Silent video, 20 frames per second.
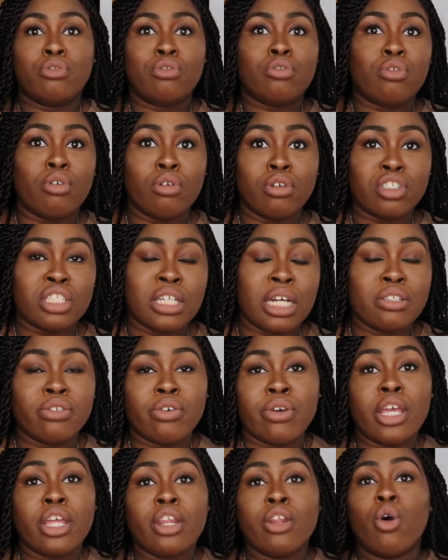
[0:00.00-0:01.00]
through
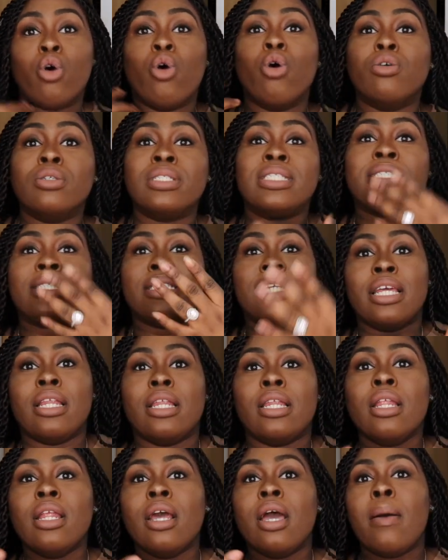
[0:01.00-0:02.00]
shadowing or
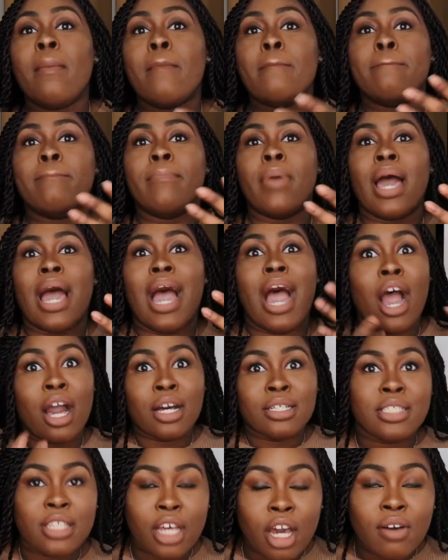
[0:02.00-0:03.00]
seen
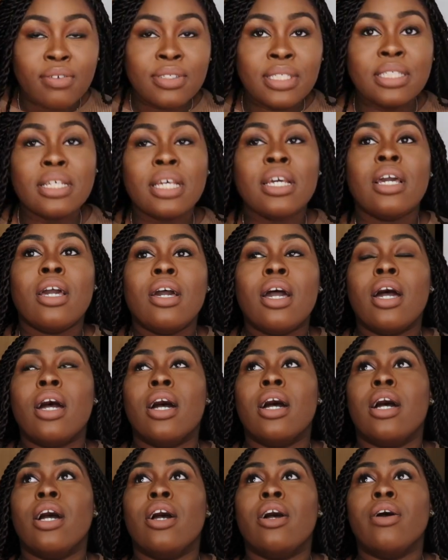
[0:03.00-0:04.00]
ourselves,
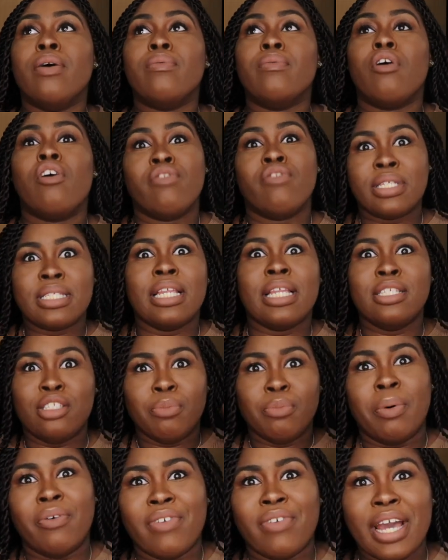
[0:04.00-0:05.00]
obviously
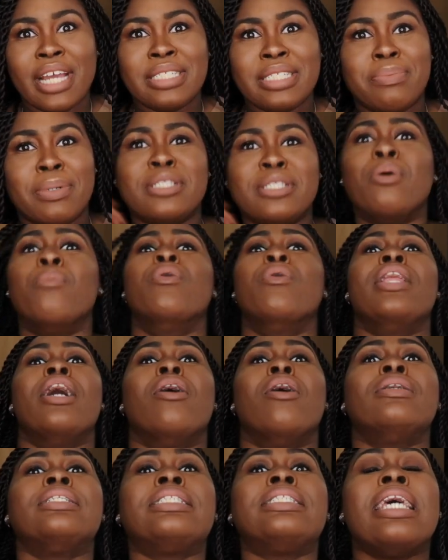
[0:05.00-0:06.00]
supervised by someone
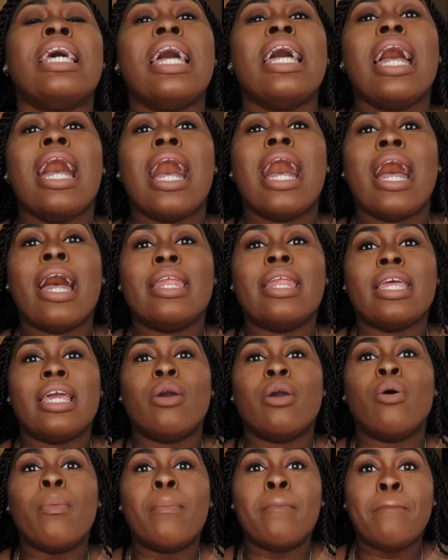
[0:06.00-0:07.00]
else, and it
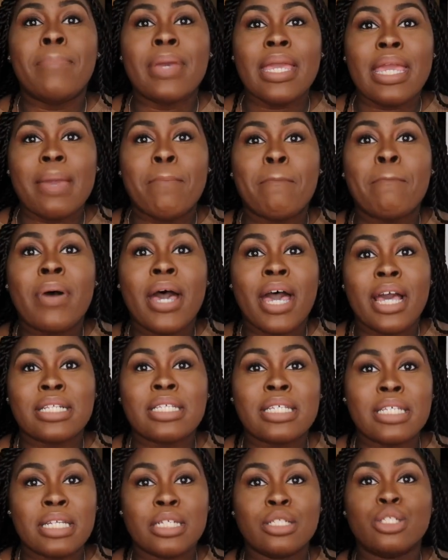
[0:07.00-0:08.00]
will be
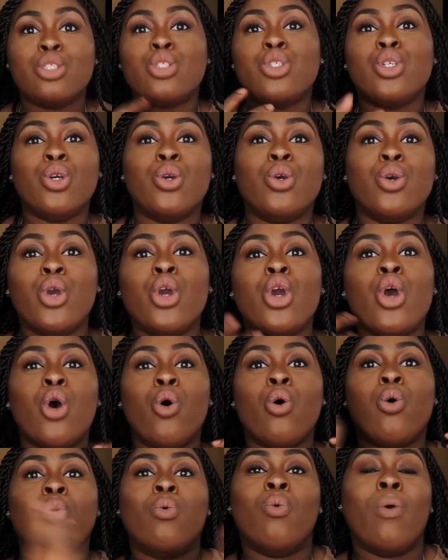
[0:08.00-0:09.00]
pertinent to
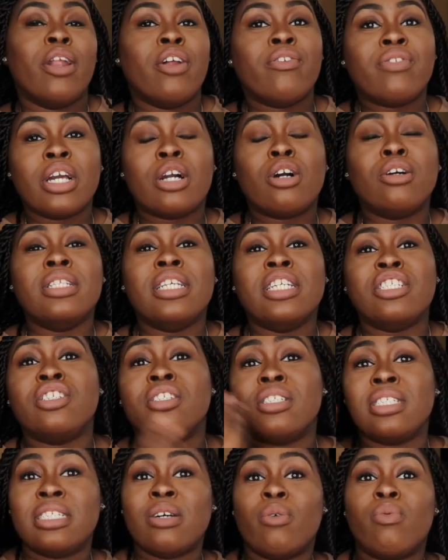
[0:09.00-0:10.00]
one of the
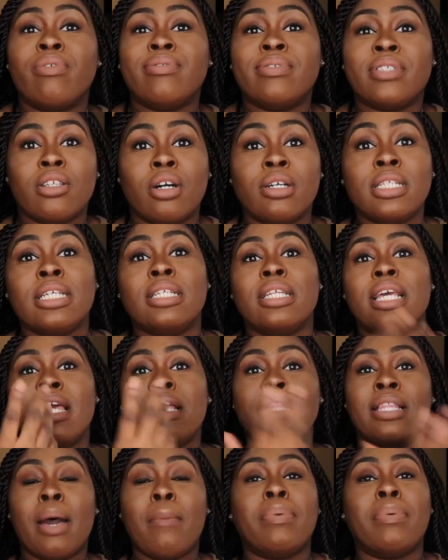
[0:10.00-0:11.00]
conditions that we've studied
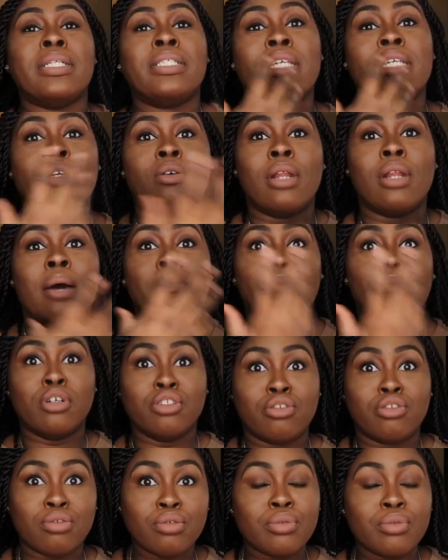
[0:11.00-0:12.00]
in that particular
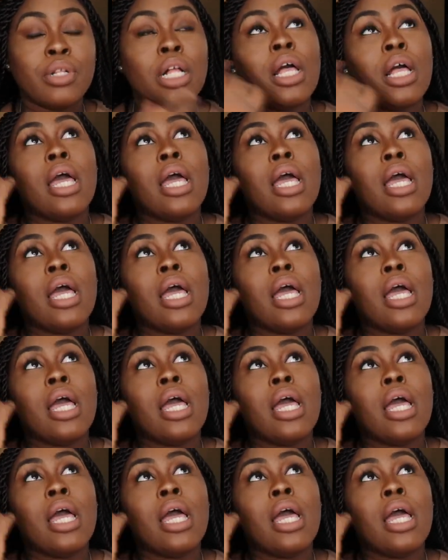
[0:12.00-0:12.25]
module.